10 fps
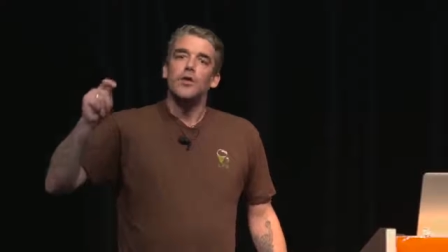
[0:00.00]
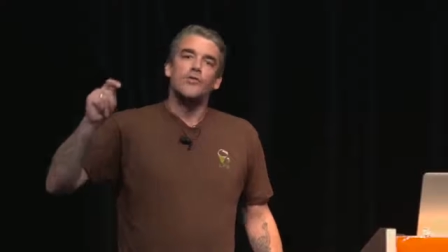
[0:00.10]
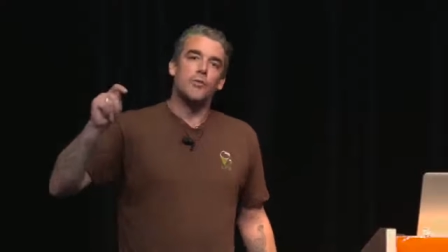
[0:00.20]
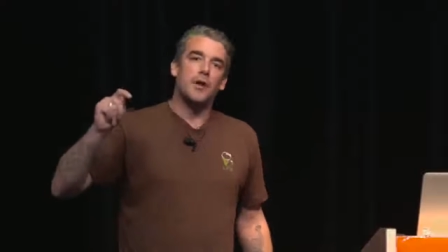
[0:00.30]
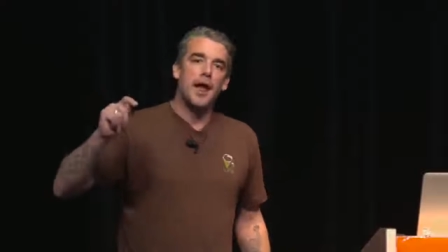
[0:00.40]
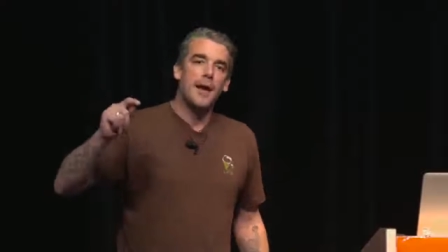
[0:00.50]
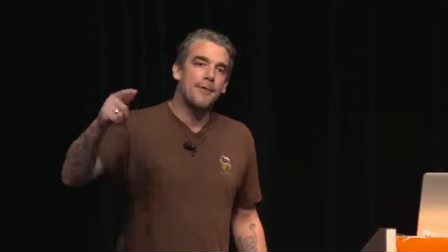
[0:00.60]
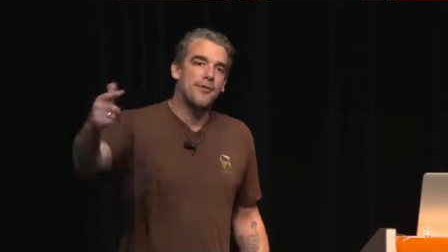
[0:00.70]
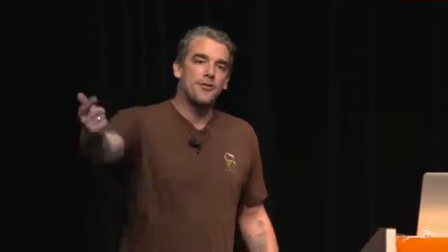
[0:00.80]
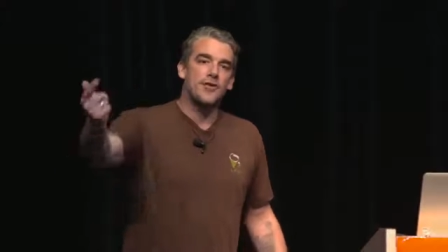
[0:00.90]
So what
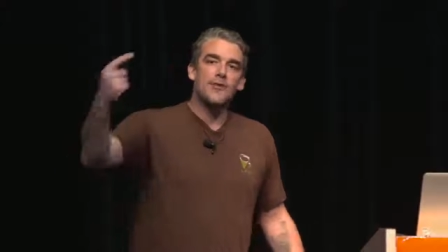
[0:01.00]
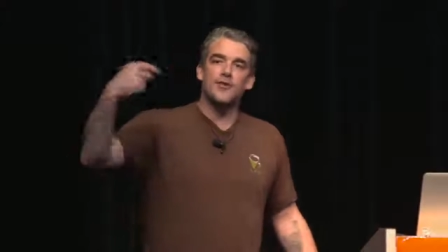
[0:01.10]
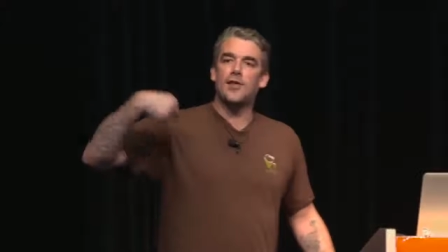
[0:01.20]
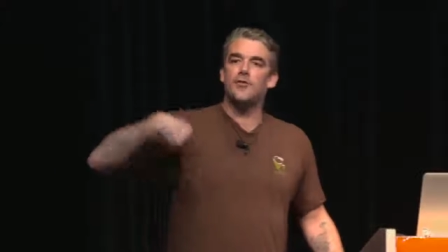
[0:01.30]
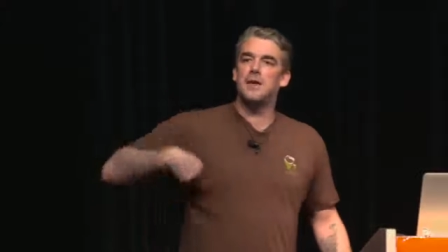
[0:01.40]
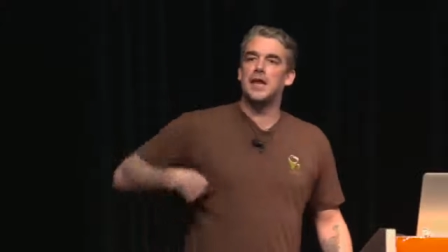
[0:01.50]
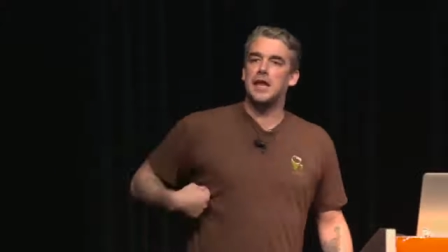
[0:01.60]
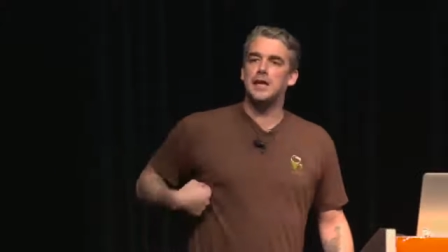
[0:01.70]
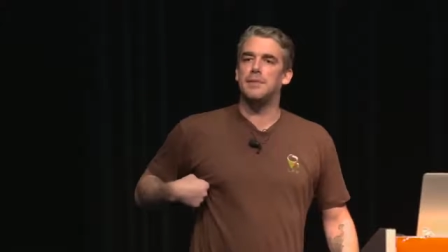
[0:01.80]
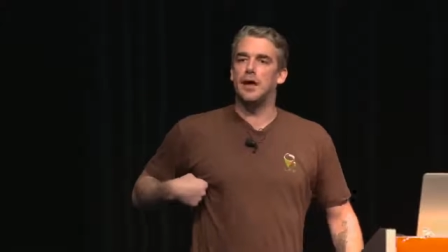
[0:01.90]
happens is that sends me
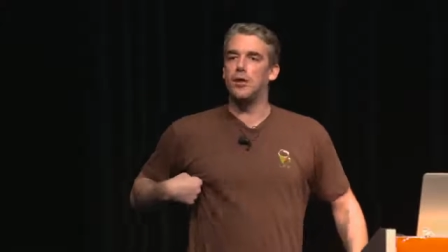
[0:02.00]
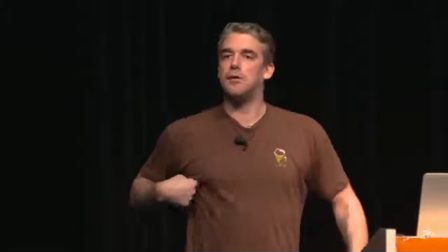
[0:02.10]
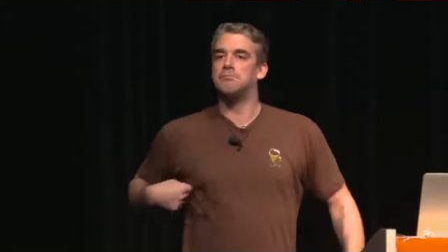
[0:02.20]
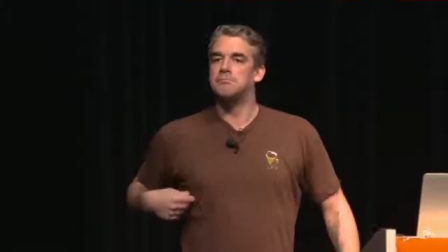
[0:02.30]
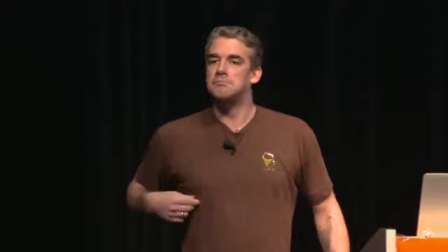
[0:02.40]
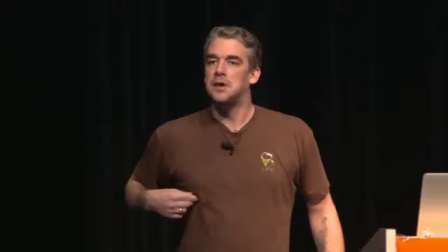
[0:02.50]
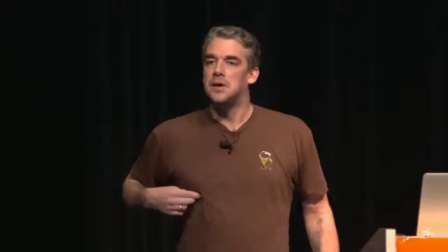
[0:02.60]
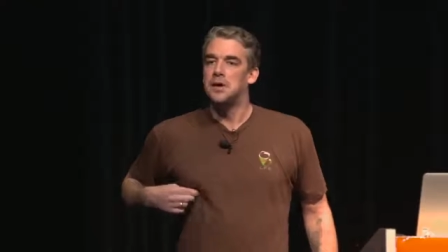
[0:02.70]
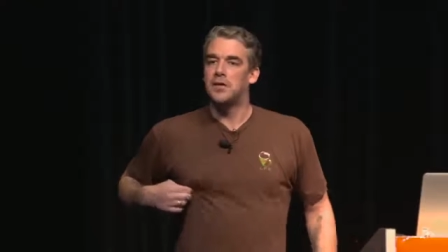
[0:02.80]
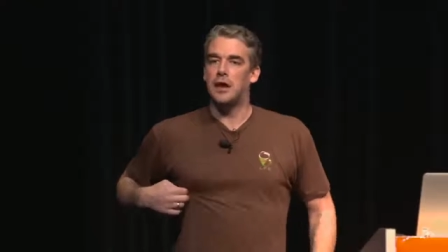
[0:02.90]
an email
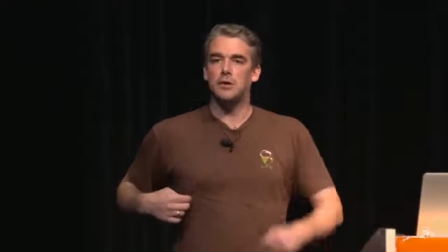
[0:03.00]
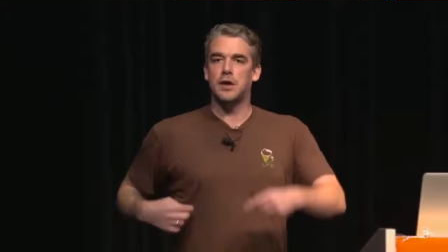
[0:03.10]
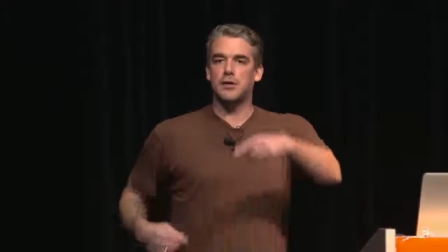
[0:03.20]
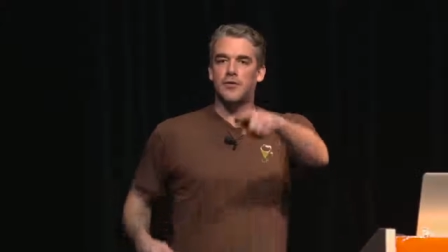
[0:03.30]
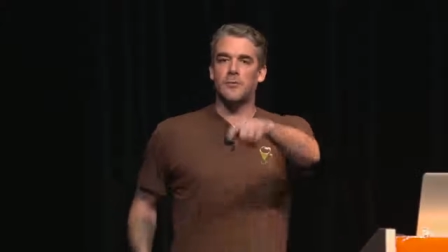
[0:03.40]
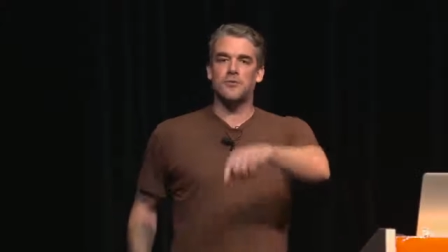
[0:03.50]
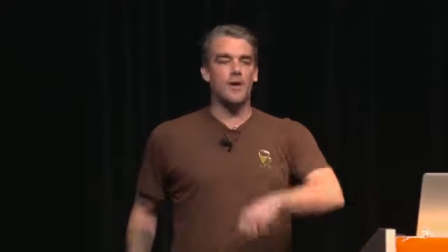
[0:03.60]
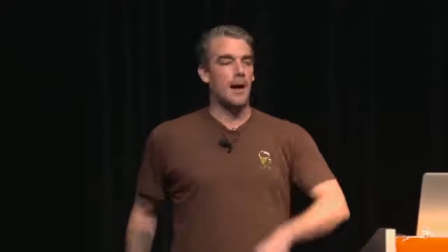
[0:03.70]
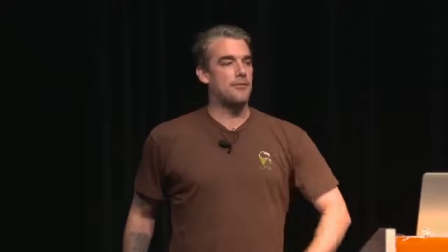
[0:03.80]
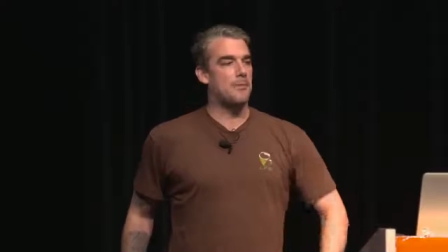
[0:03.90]
that you'd like to
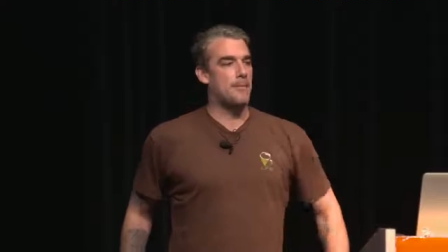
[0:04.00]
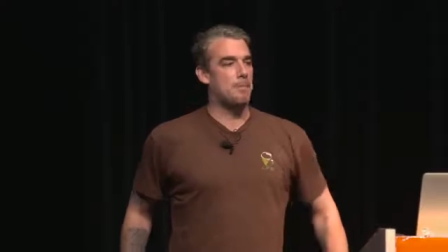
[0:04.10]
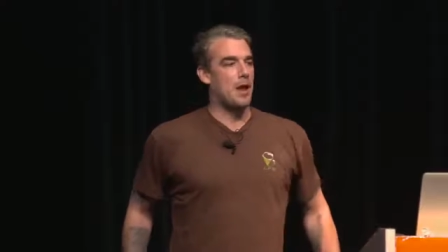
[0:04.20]
subscribe to my